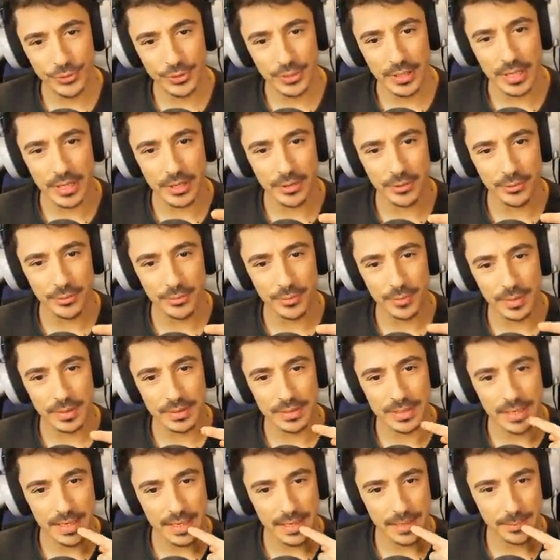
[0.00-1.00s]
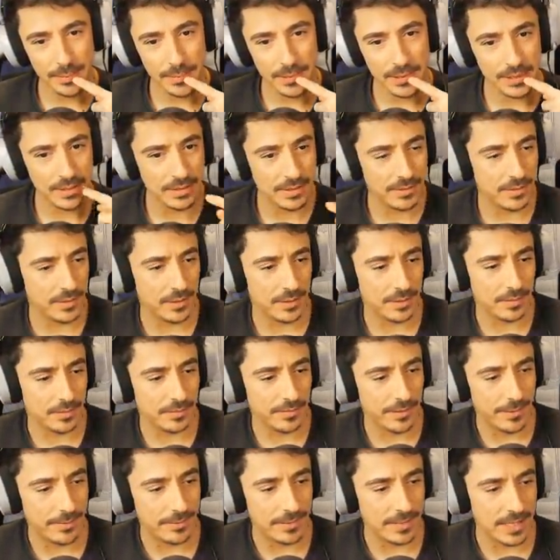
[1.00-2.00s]
No, because I can't because of the
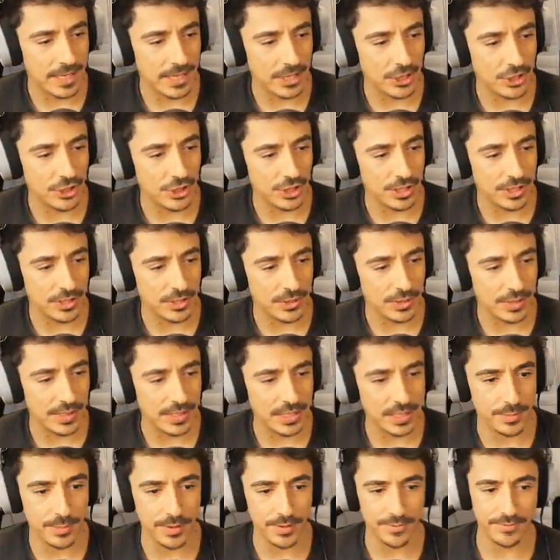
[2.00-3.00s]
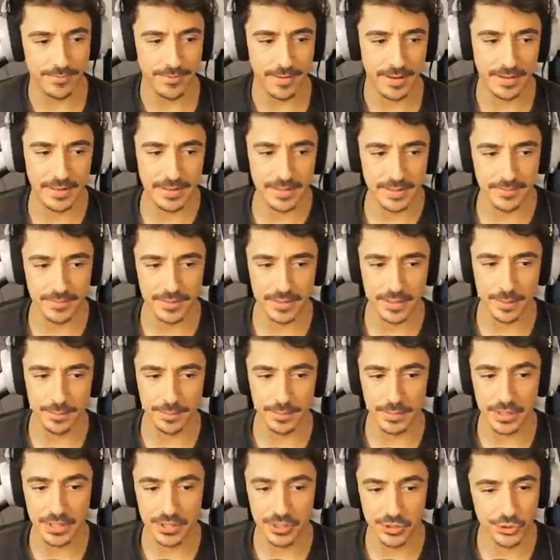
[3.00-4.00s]
foundation. So it needs to be a fence of
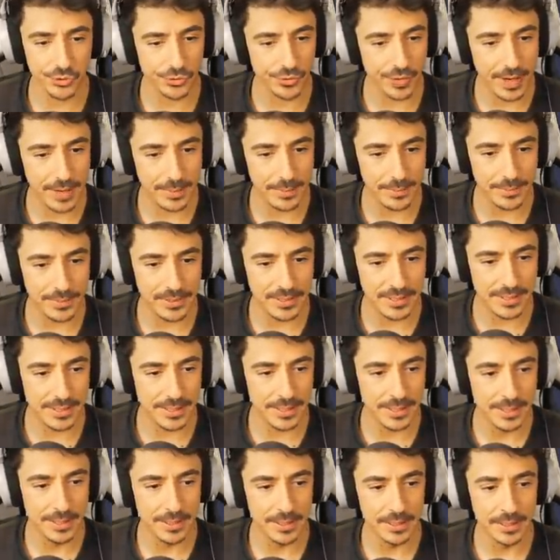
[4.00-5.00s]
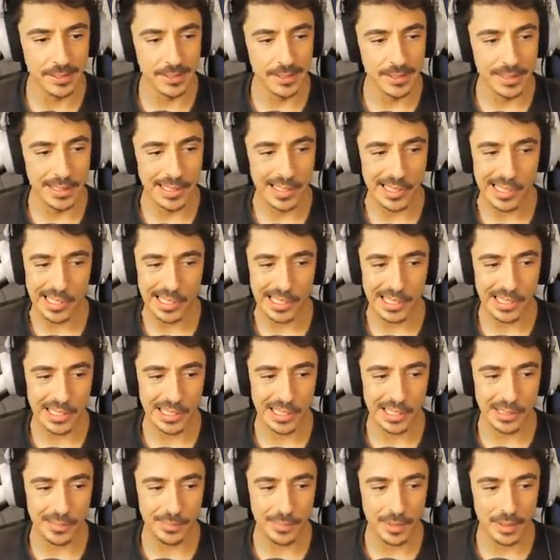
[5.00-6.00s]
some description.
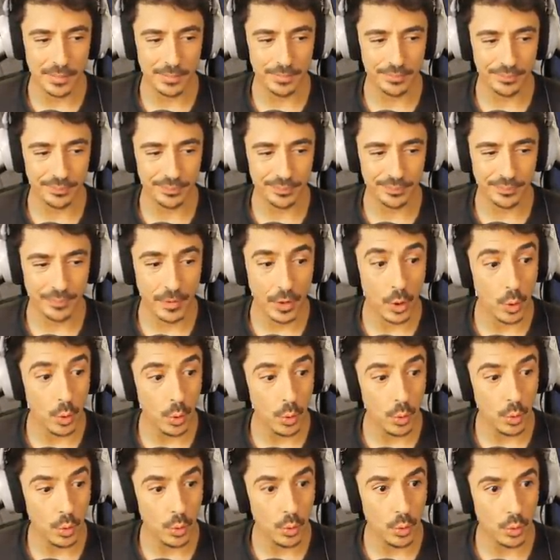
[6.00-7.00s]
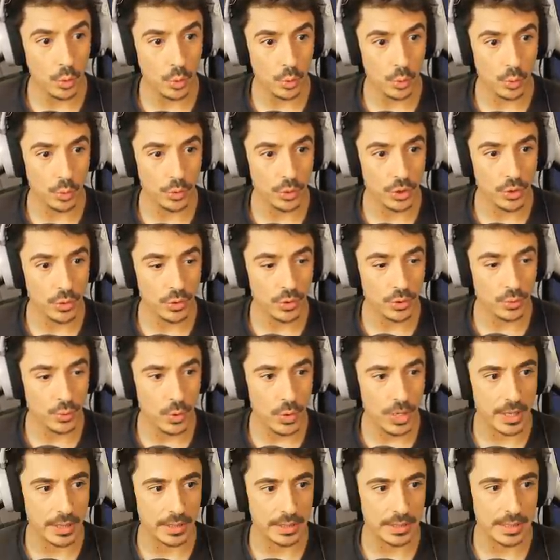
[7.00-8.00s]
Um, oh, you could
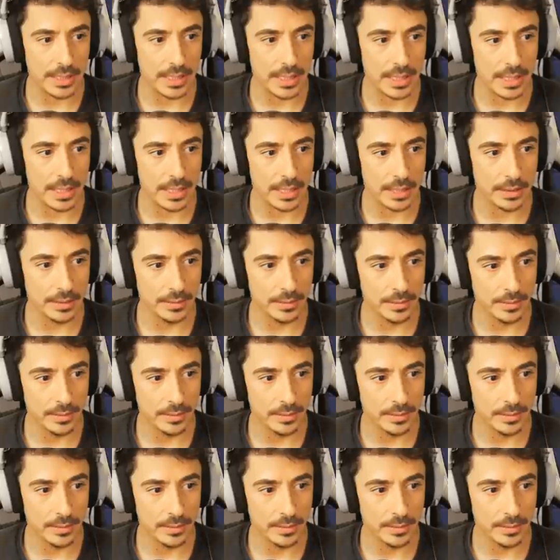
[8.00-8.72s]
work in here.